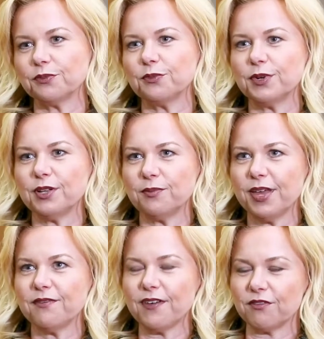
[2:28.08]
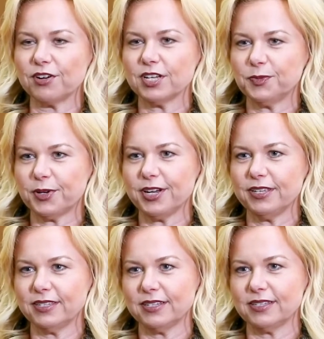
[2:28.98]
One of my favorite
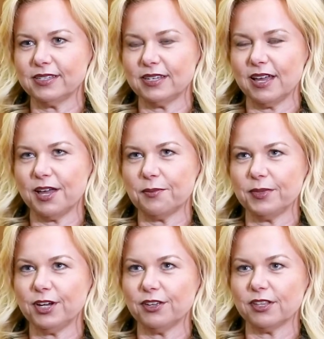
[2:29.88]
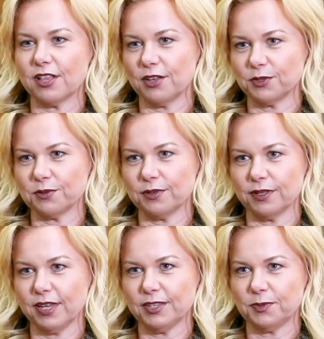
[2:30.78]
experiences here at the law
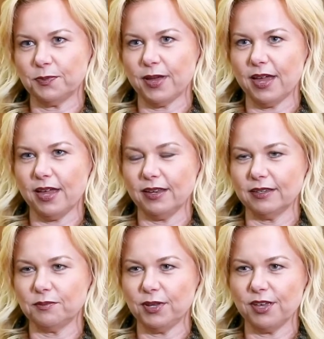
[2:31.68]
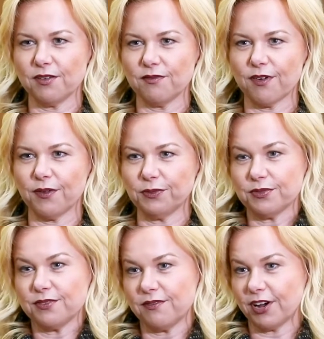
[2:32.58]
school has been being involved
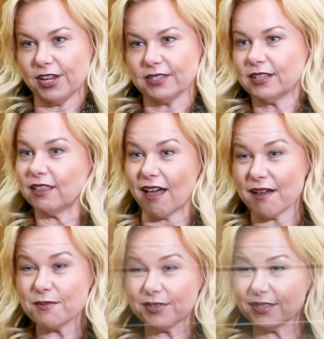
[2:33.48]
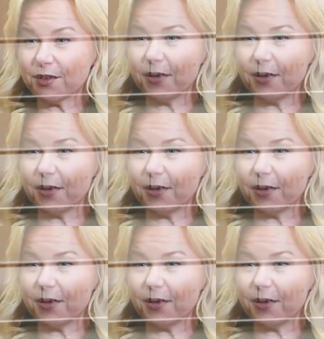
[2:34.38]
with the various clubs that